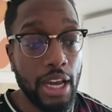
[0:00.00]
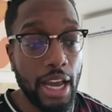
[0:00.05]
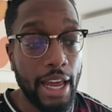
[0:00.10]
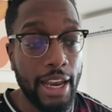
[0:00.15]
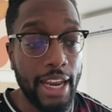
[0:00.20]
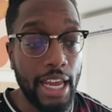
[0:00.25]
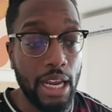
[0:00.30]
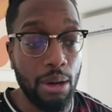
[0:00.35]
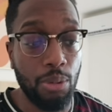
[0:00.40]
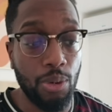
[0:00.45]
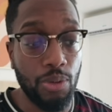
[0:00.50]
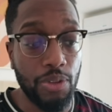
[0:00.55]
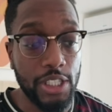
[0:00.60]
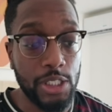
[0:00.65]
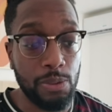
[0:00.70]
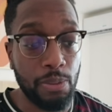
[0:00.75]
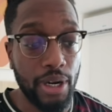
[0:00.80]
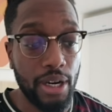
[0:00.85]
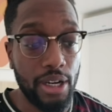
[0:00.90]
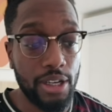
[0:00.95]
Enable
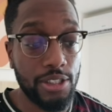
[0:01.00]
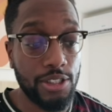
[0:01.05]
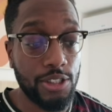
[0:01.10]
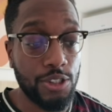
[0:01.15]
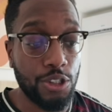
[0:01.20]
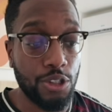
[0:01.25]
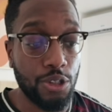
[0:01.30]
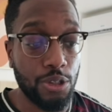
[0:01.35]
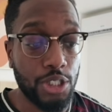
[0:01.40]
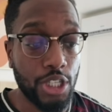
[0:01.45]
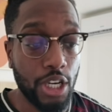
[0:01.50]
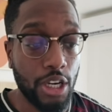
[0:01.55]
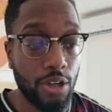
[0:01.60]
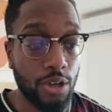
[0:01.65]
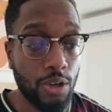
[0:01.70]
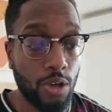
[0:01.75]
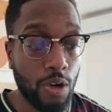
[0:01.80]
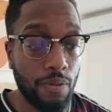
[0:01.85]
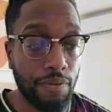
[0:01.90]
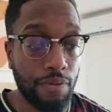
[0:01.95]
this button to turn
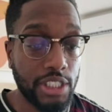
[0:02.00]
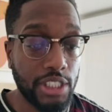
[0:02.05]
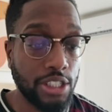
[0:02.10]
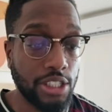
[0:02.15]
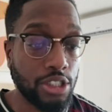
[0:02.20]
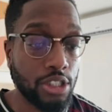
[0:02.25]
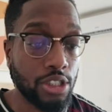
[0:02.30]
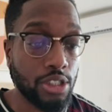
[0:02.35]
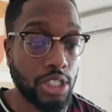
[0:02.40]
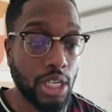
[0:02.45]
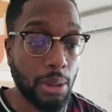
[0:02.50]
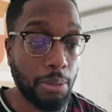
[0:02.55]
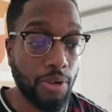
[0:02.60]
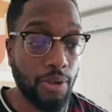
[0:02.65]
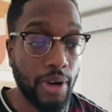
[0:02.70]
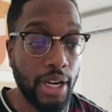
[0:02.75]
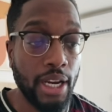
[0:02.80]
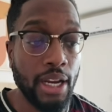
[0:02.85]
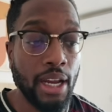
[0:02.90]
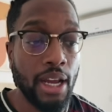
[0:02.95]
on conversation
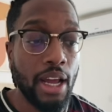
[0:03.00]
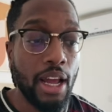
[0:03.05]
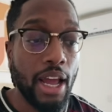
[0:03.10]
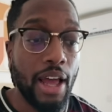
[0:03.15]
summary,